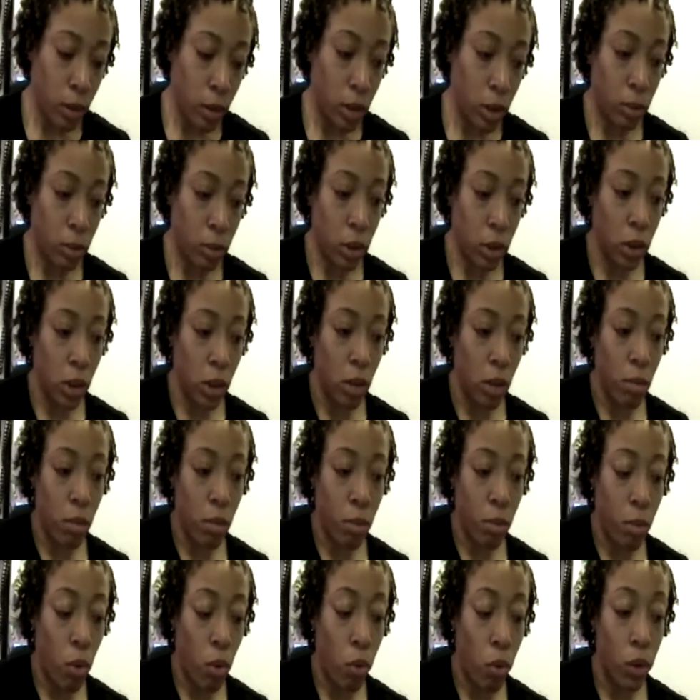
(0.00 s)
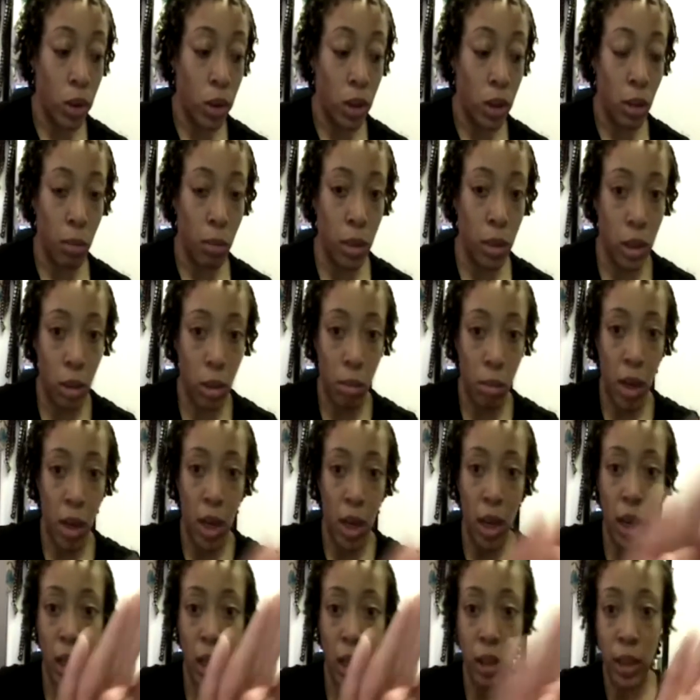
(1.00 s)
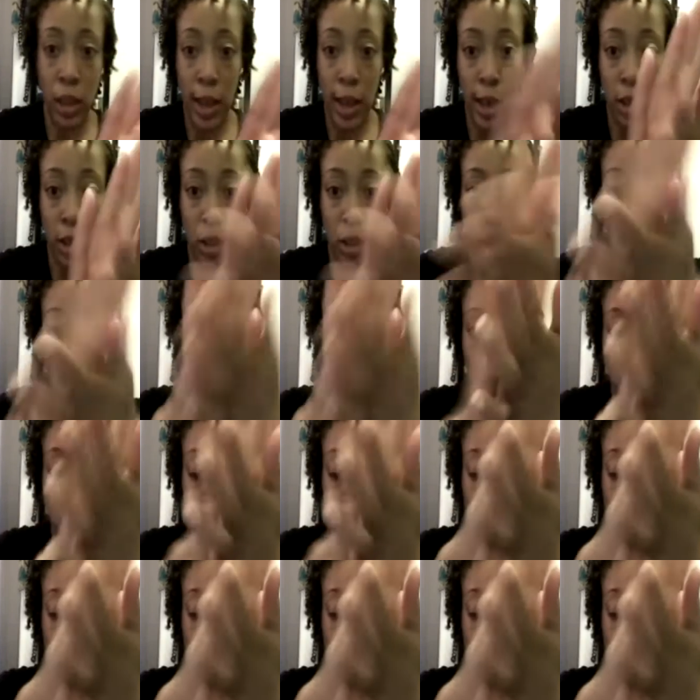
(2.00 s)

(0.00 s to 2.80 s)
I'm just going to pour some into my hands actually.